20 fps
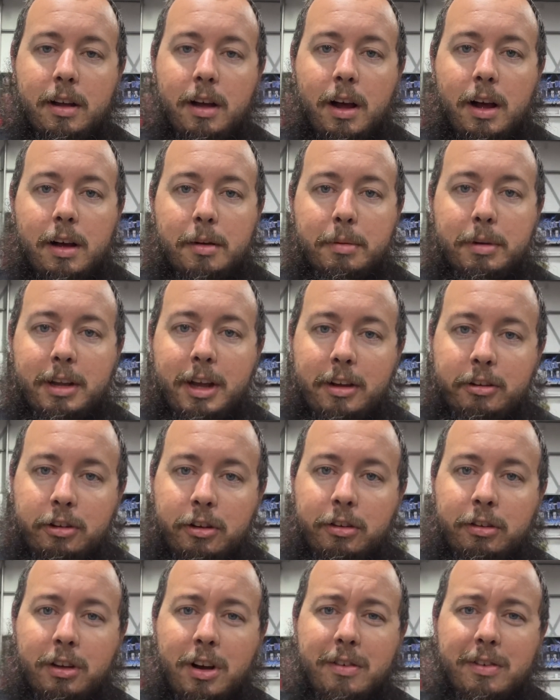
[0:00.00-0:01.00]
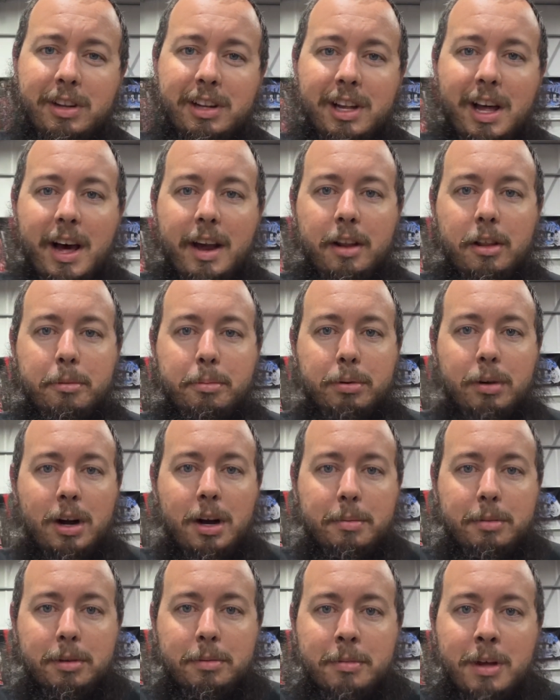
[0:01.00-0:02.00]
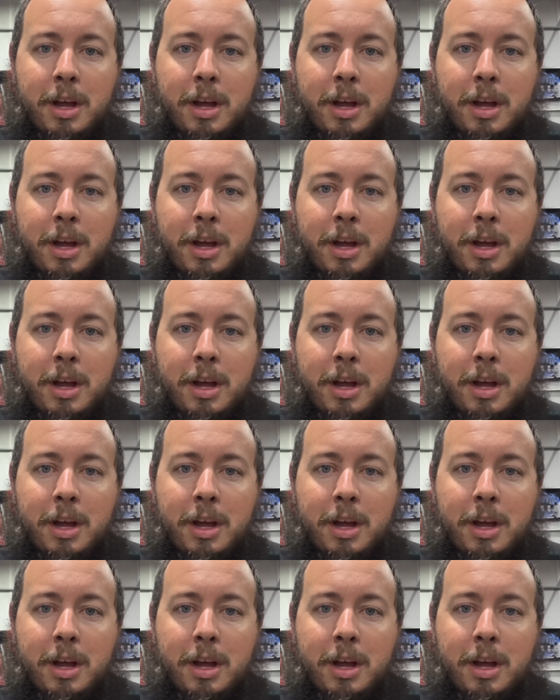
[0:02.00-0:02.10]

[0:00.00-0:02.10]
But that should solve a lot of the problem.